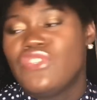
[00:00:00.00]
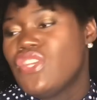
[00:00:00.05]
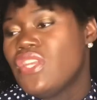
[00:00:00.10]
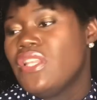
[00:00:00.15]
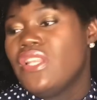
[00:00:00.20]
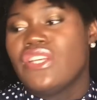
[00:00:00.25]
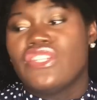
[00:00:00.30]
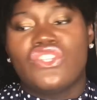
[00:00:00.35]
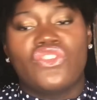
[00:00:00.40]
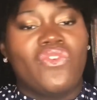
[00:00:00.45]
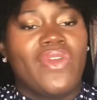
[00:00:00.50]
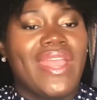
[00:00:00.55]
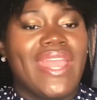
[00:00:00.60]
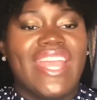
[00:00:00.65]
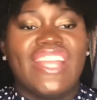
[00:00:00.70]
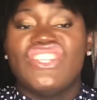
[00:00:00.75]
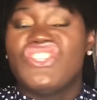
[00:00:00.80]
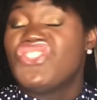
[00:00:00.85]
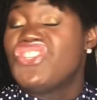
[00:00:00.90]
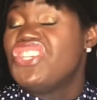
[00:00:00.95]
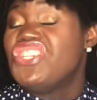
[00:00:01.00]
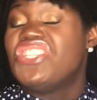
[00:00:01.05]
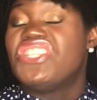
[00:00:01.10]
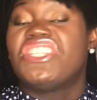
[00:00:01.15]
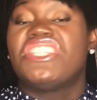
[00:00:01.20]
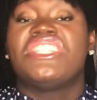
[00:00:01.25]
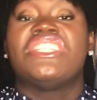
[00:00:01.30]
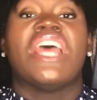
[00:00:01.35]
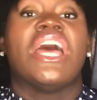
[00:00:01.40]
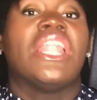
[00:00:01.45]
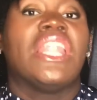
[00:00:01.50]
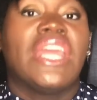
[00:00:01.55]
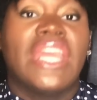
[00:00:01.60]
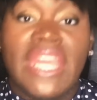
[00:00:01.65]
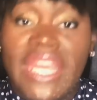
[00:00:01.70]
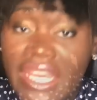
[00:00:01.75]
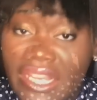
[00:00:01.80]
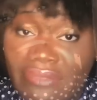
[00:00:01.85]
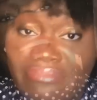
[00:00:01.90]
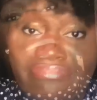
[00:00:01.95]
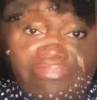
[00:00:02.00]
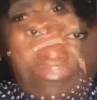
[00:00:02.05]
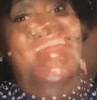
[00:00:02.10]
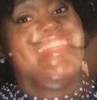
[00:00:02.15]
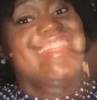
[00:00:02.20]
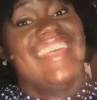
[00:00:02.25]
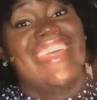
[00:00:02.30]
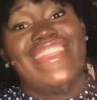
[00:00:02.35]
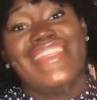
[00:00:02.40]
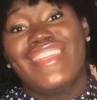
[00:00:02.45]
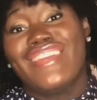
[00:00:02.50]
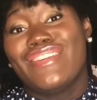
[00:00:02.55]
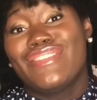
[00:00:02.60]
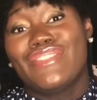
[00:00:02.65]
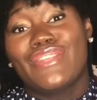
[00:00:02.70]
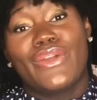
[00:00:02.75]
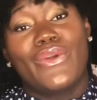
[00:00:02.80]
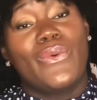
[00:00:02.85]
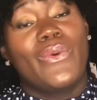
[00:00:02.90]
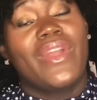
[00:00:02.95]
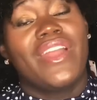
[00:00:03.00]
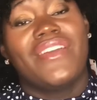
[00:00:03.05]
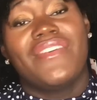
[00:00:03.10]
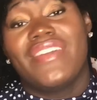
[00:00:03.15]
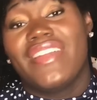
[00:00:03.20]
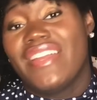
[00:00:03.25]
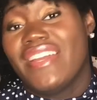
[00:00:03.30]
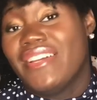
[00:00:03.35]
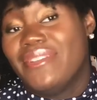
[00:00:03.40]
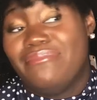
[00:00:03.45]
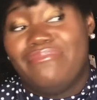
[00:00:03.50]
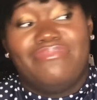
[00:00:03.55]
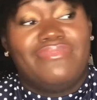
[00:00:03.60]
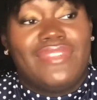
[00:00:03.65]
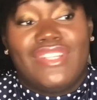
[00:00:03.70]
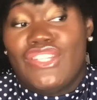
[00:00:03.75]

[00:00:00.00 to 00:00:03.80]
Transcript: She looks great and she's selling it. And then there's Aquaria.